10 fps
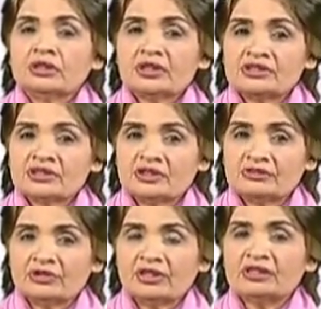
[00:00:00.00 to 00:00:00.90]

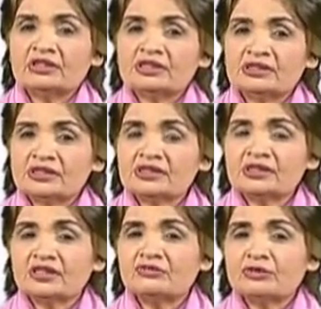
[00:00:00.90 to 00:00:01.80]
considering that this
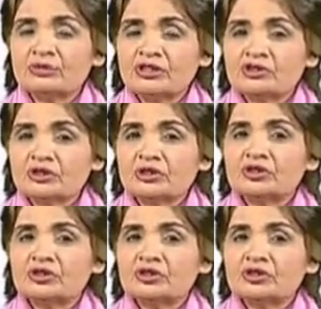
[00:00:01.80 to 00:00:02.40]
information